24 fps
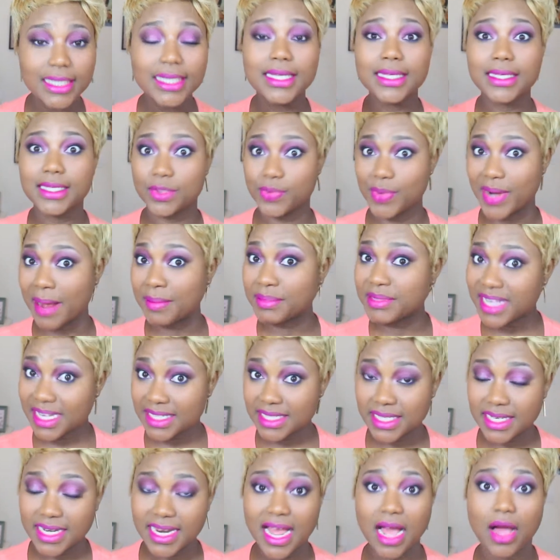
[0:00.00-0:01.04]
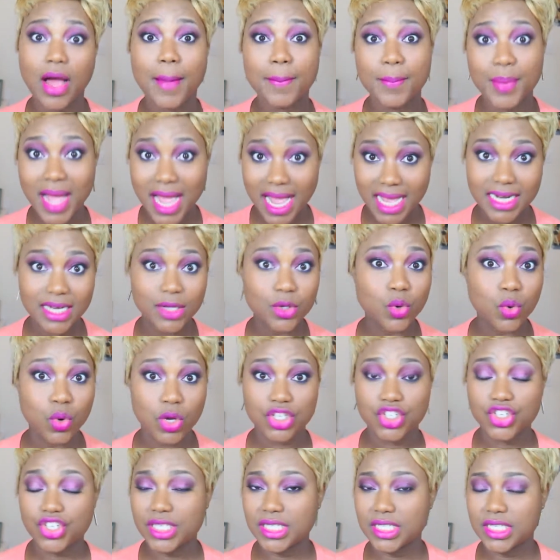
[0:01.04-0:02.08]
because when I'm testing it out, I pile it
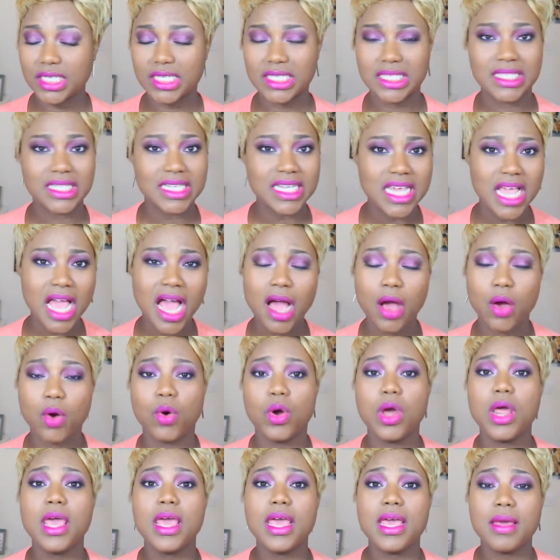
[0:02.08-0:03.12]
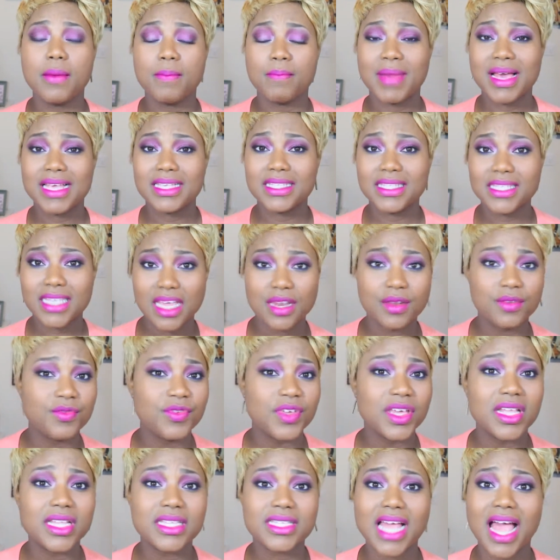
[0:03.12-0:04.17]
on just to see how my skin
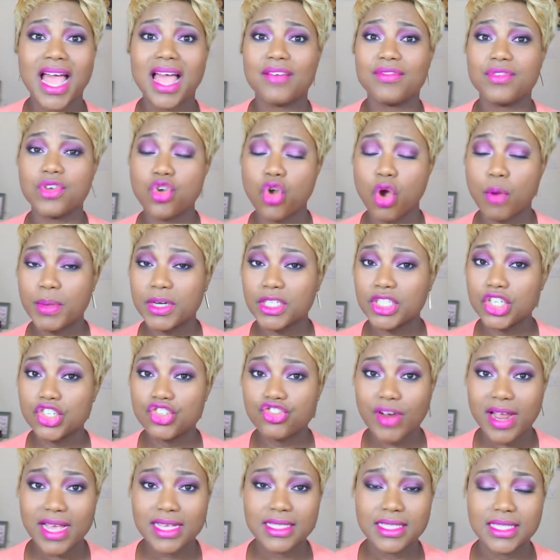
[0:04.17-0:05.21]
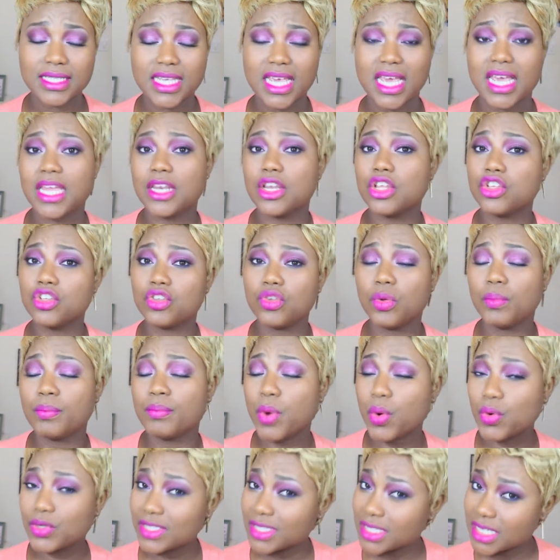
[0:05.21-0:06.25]
feels. I have normal to dry skin,
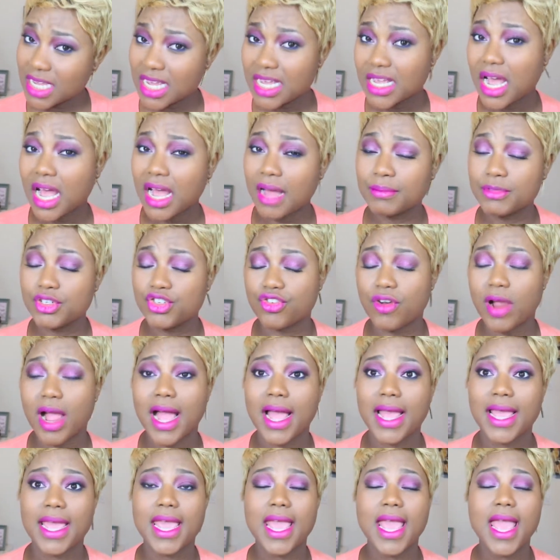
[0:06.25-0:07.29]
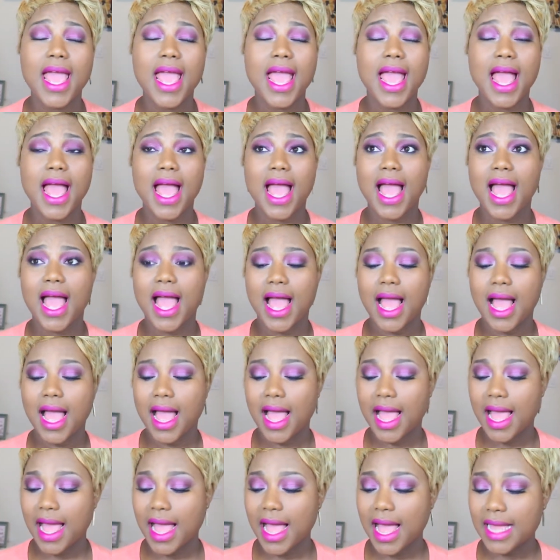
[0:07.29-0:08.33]
mostly dry,
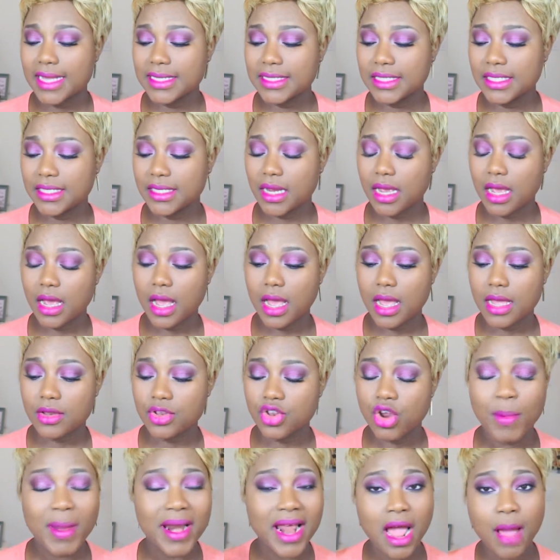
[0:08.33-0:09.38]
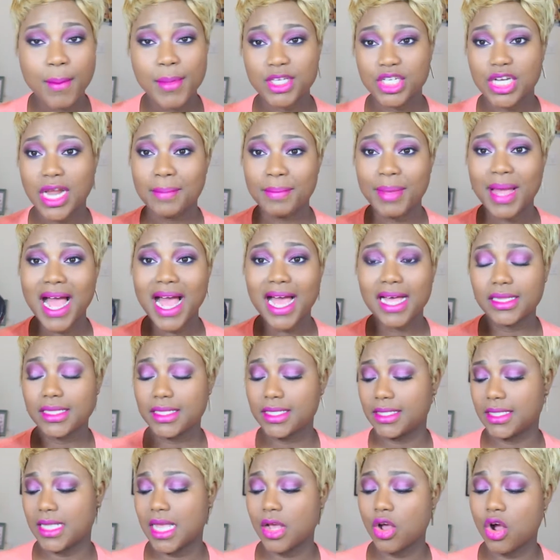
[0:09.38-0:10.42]
and no matter how much I pile
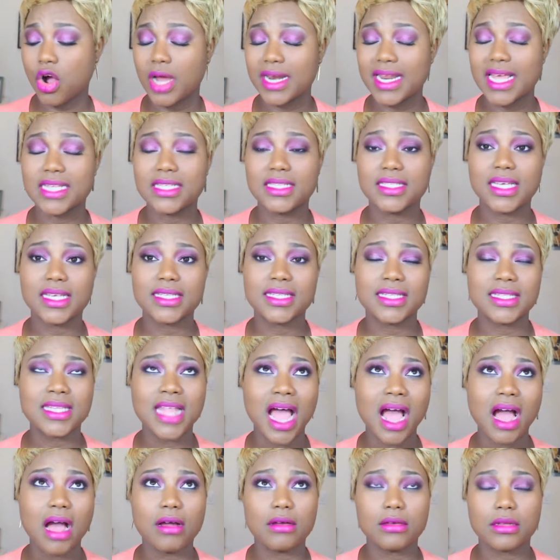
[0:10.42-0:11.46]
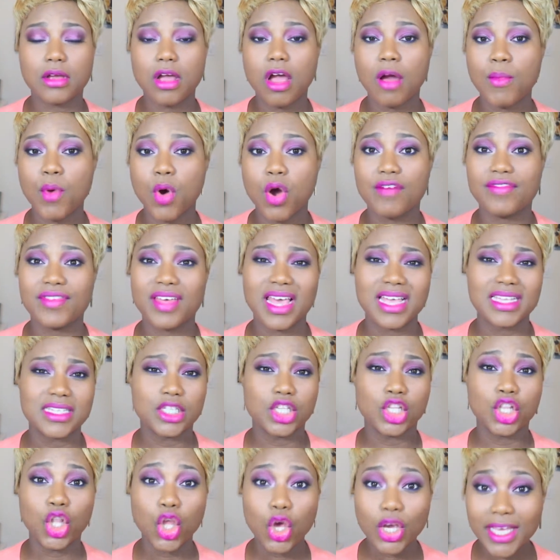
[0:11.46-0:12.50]
this thing on, it does not come off
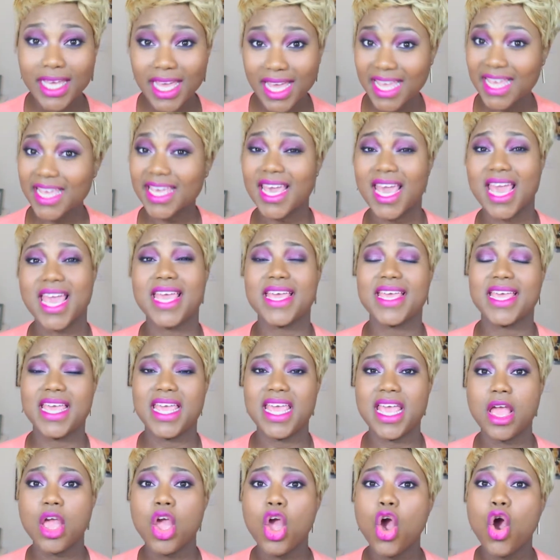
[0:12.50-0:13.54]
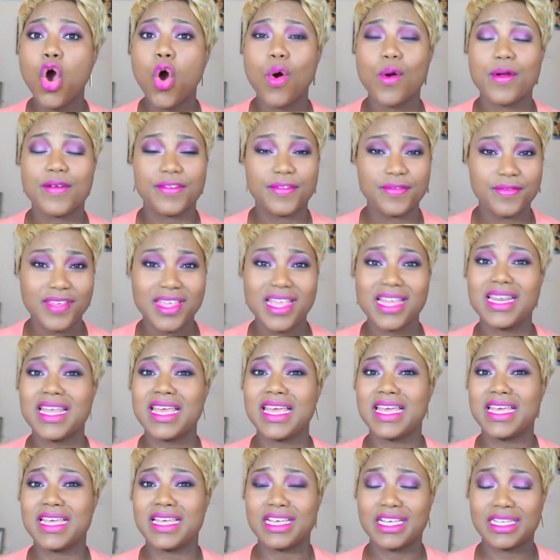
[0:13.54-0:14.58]
as looking cakey or
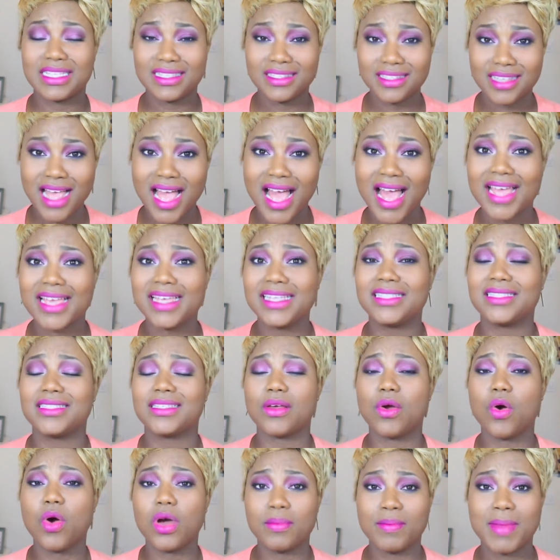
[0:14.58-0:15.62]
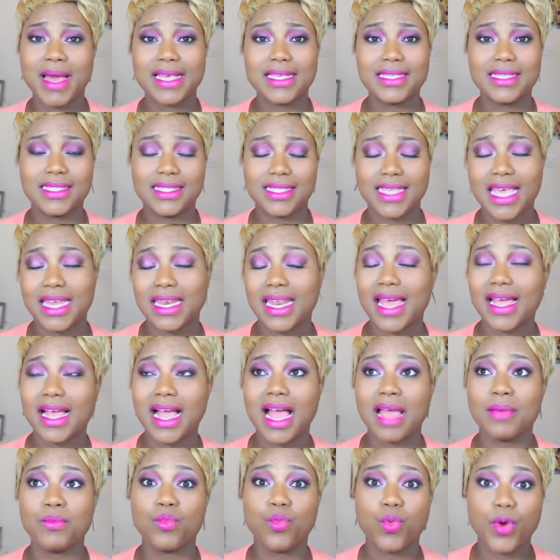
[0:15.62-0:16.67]
feeling tight on my skin, like
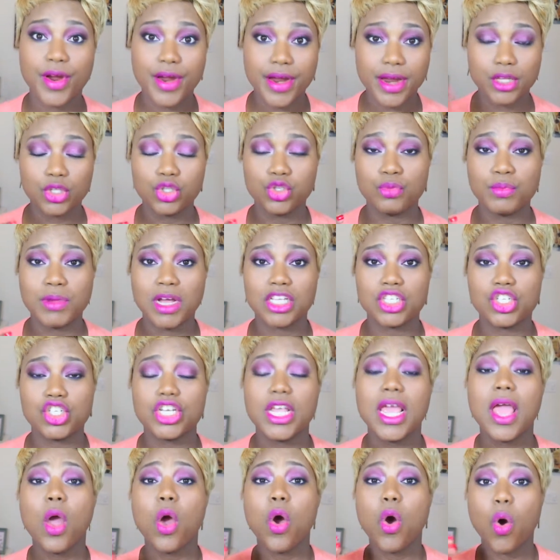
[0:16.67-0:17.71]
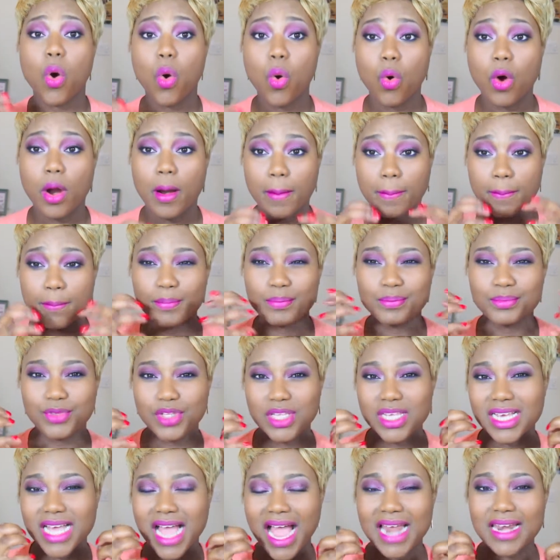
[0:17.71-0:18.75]
I'm wearing too much or
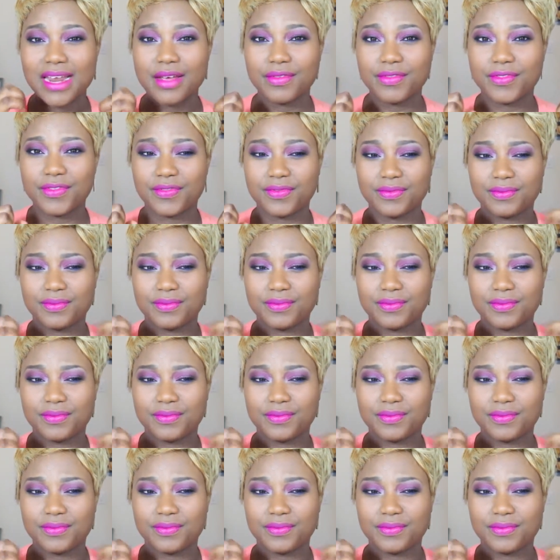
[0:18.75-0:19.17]
kind of